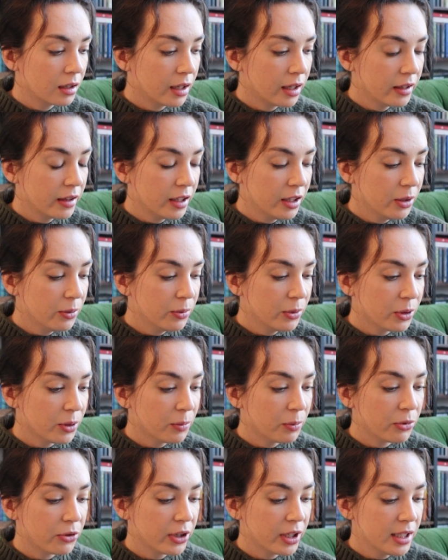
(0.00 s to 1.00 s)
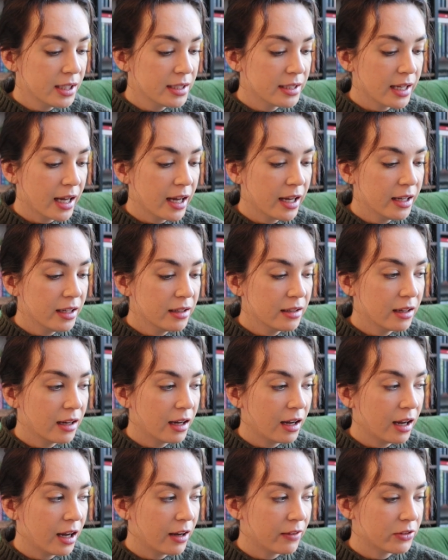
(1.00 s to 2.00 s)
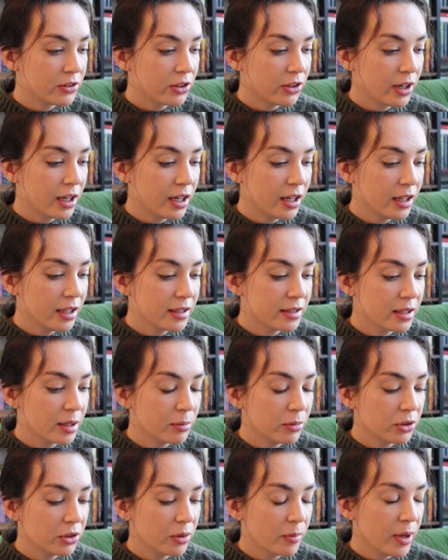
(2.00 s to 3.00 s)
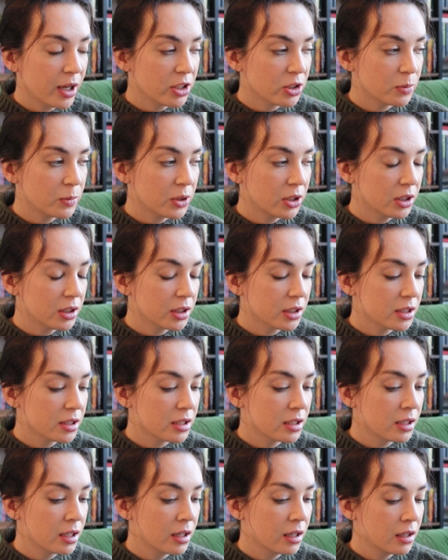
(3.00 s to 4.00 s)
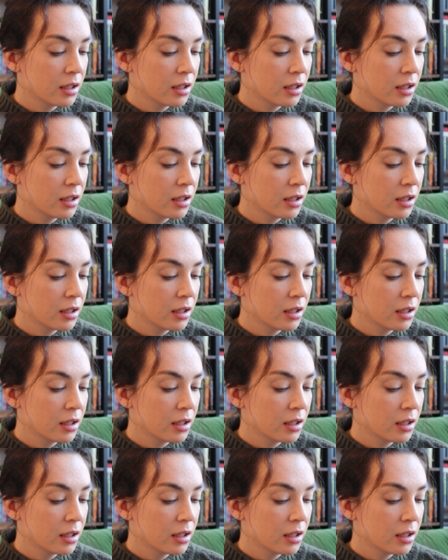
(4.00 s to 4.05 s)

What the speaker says: I think we're pretty set after I assemble the matchbooks